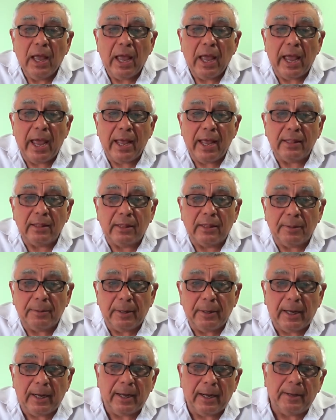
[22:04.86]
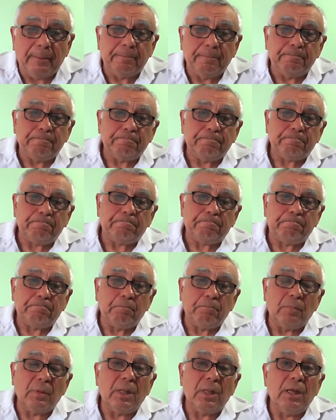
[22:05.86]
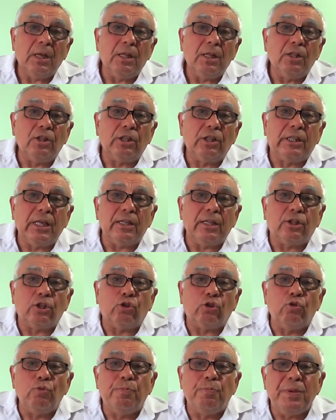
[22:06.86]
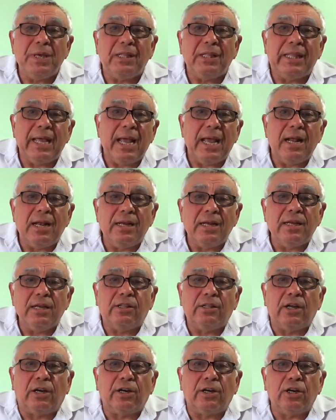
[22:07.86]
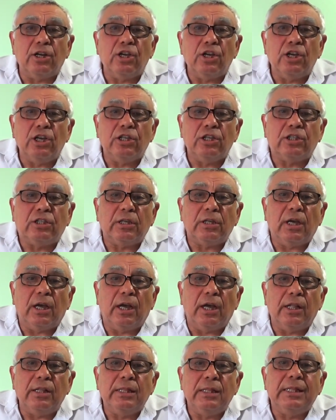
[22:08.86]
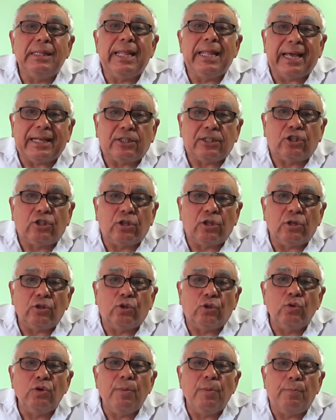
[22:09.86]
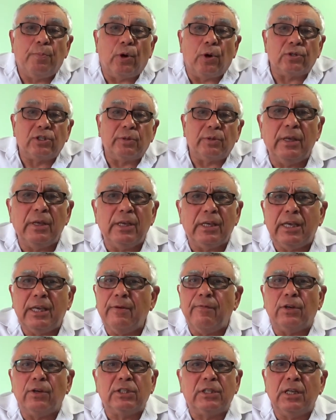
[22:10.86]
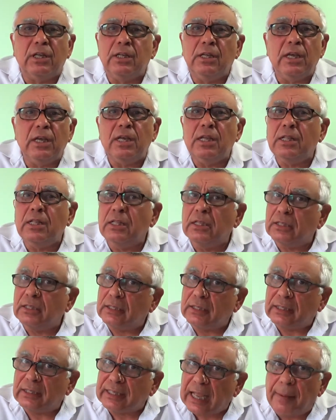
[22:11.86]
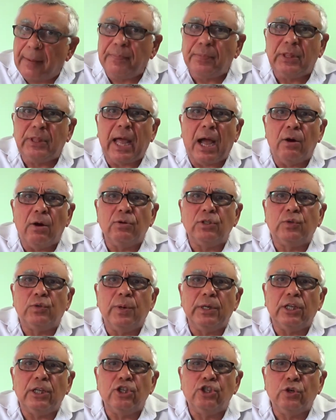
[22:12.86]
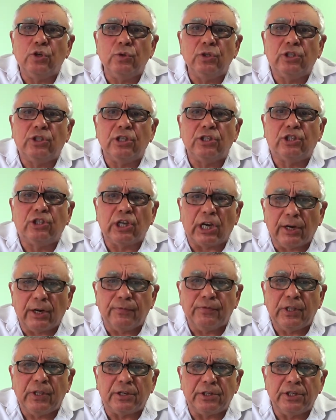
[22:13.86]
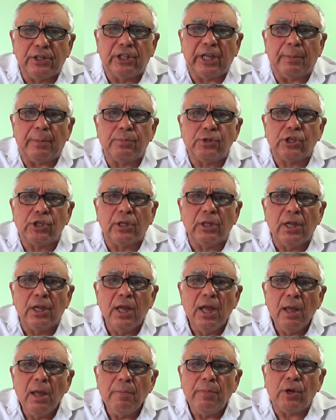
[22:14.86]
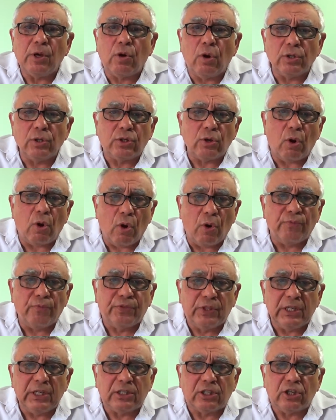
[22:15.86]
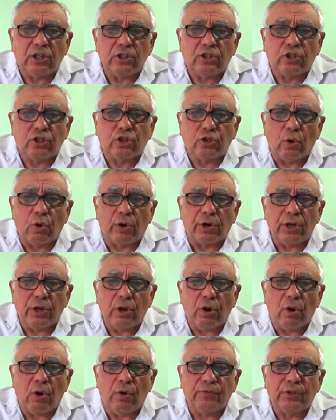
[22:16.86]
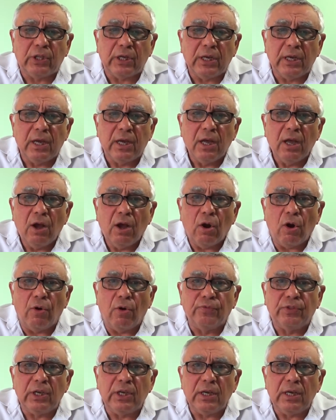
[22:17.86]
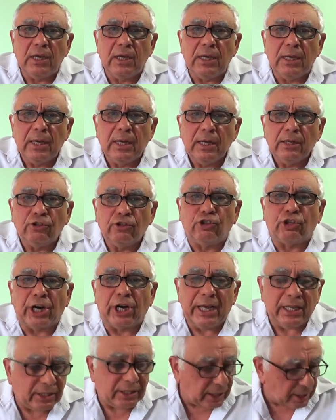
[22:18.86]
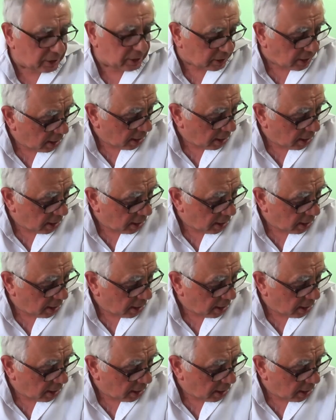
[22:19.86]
and um, the, to be their leader is uh, next to impossible. He was in some doubts whether the Jews deserved their redemption because of this story of the, of the traitors